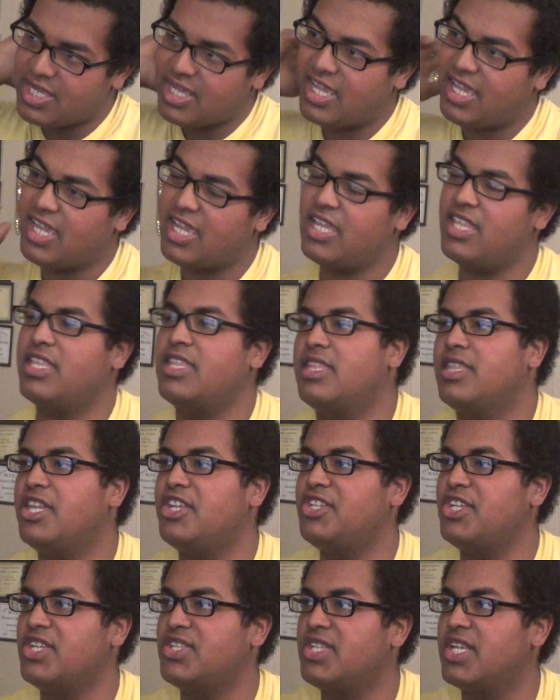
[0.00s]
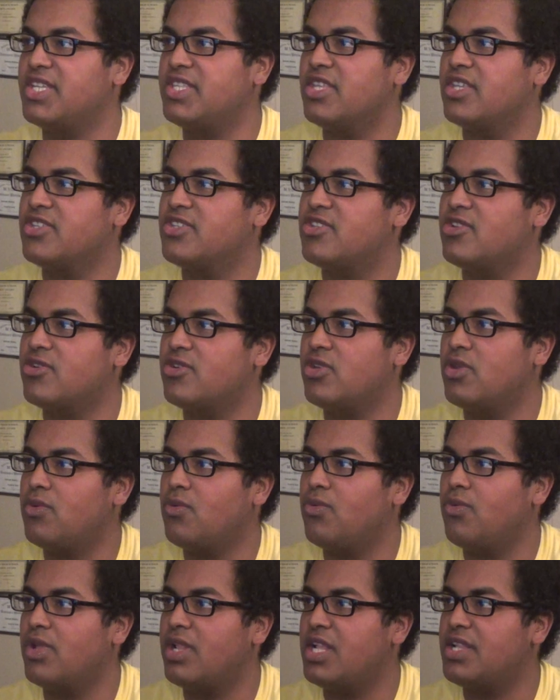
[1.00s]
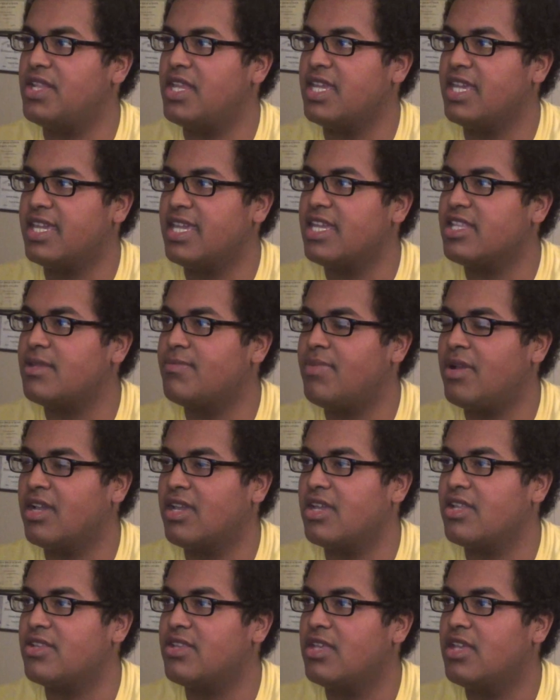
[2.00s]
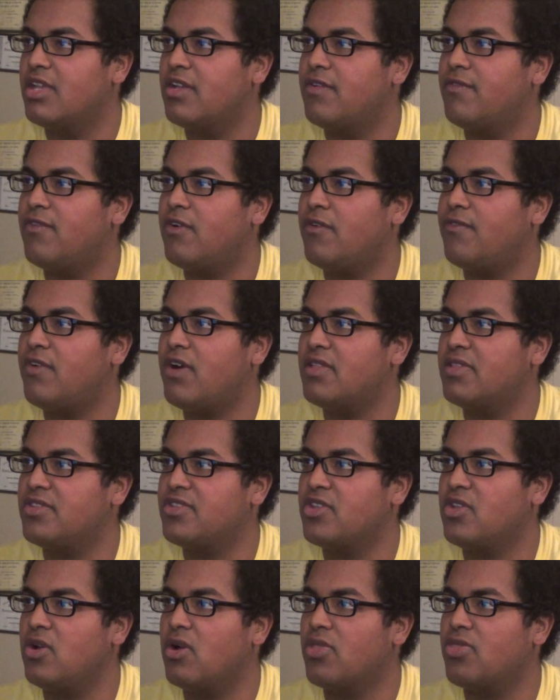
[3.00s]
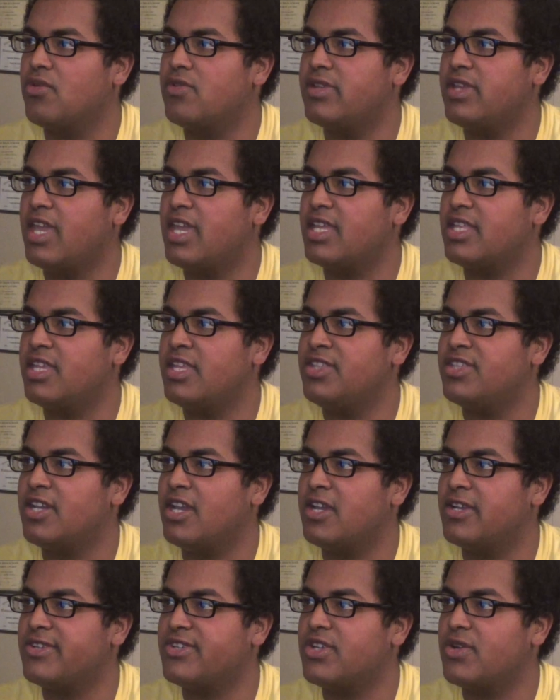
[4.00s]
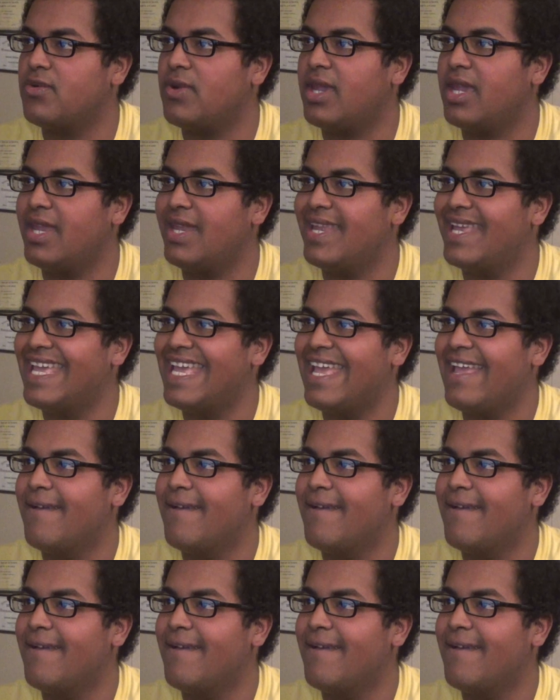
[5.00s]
And Niji says, "So you really didn't kick the bucket for father to go through the entire charade?"